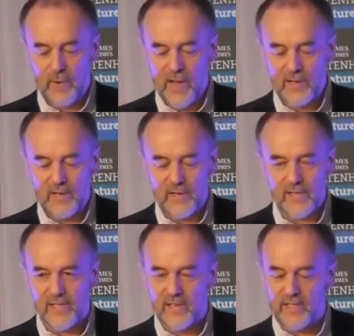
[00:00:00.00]
One
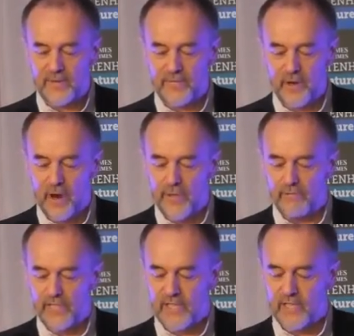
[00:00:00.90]
assertive
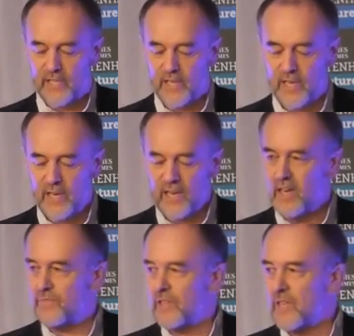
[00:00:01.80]
Earth resident
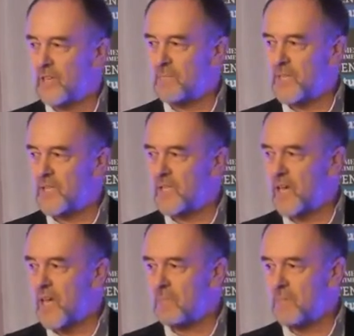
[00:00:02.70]
even emitted
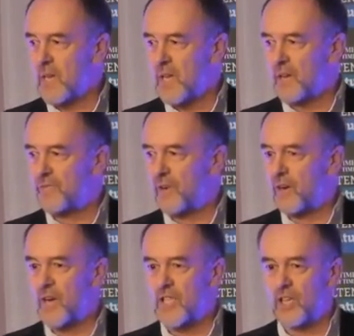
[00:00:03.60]
a
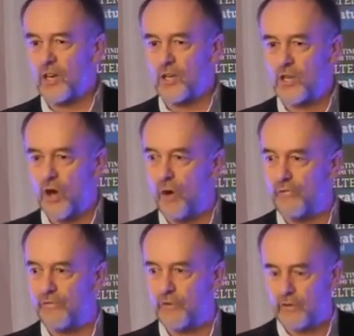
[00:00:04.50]
meaningful little
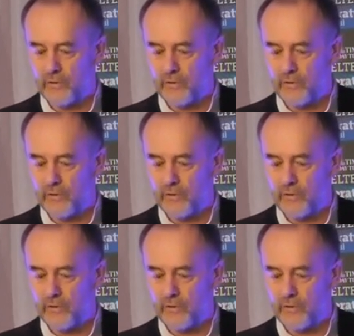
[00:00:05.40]
cough.